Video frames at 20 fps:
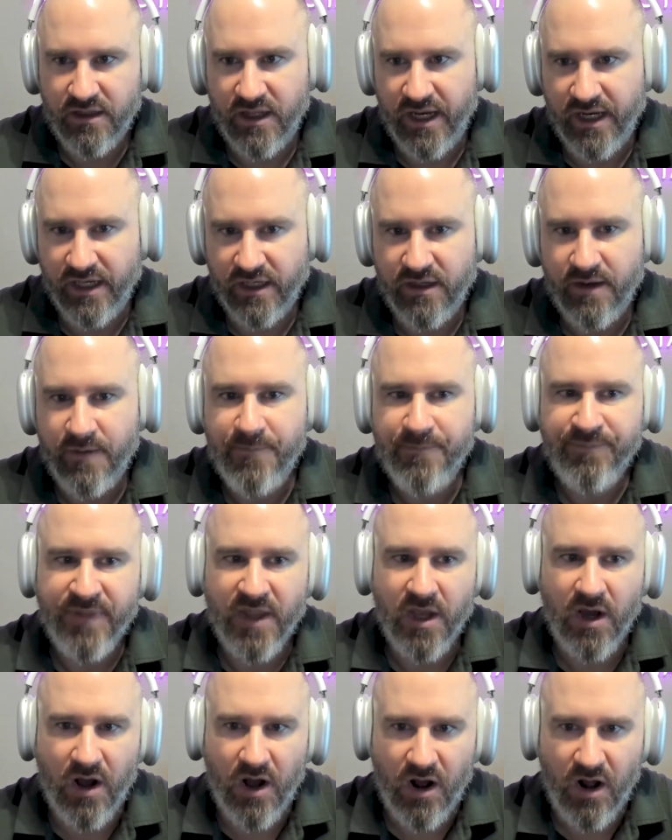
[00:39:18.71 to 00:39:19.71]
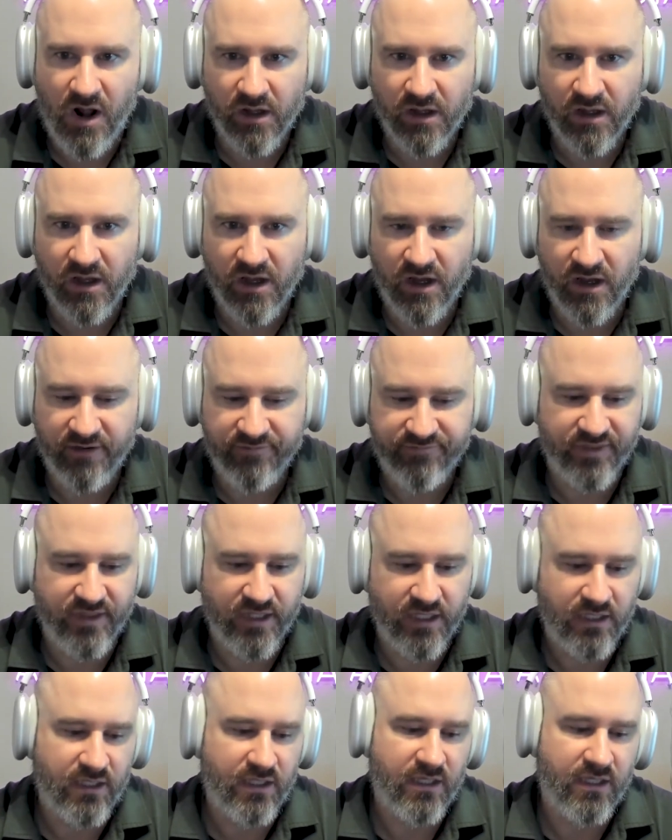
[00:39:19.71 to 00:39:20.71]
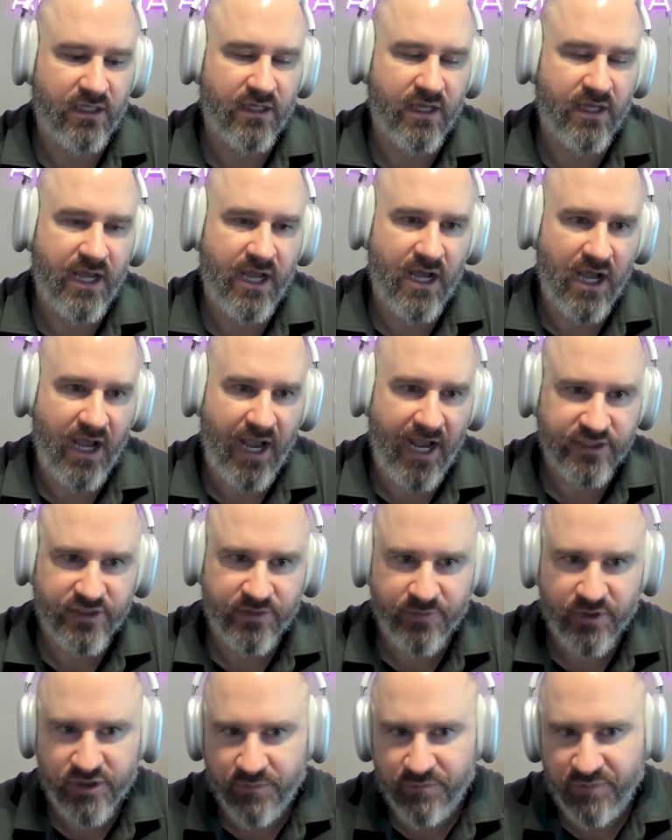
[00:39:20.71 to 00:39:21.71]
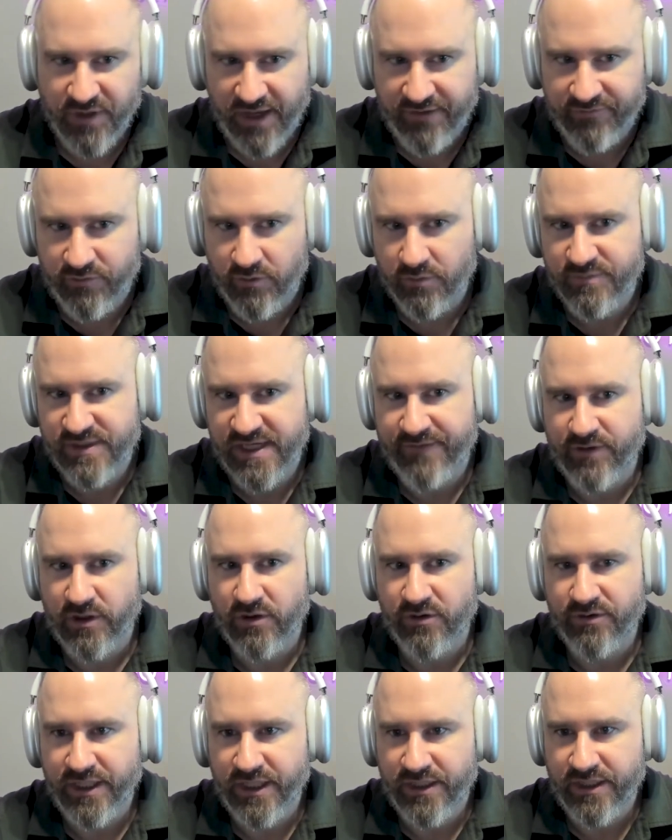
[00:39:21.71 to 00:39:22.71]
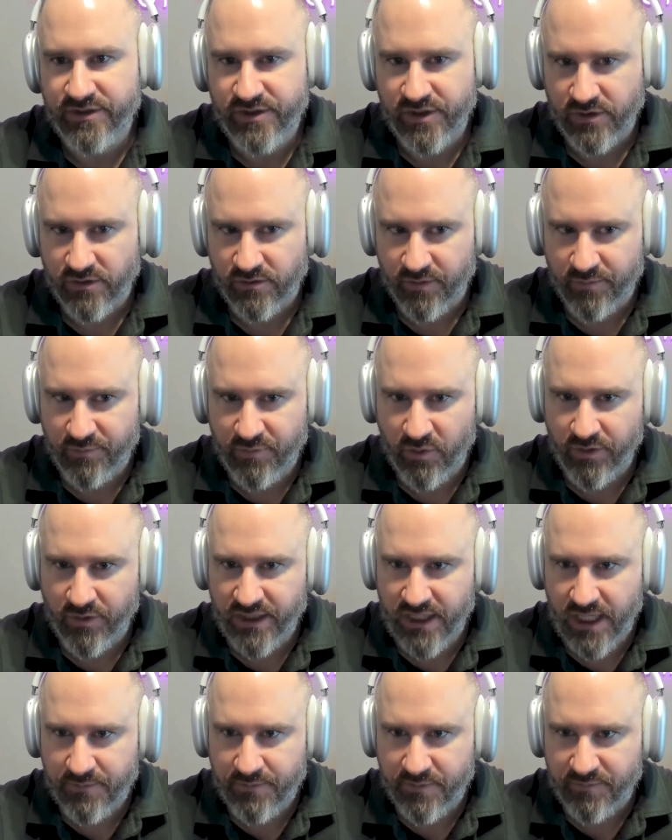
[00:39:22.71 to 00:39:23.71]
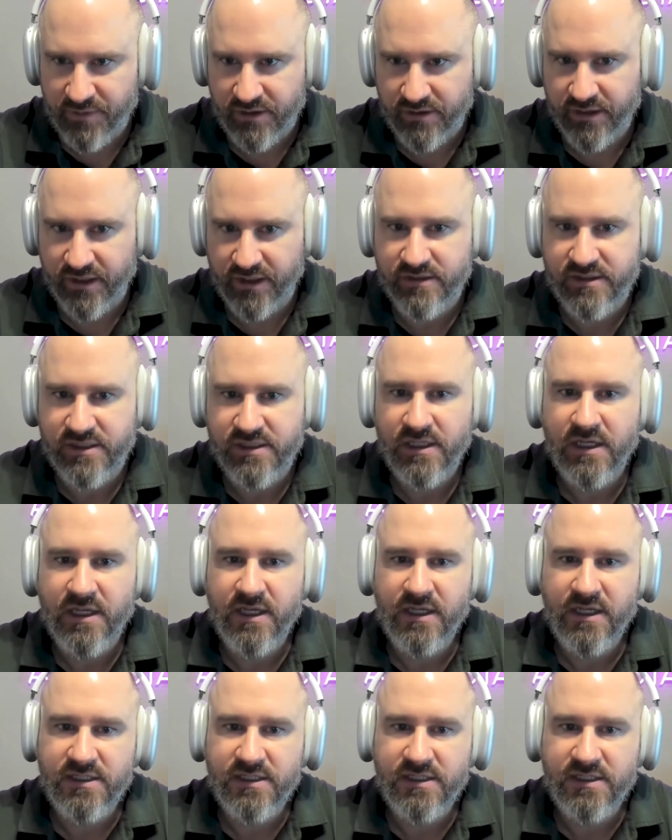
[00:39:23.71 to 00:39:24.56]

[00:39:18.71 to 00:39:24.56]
Like all of the attribution platforms have their own internal reporting capabilities.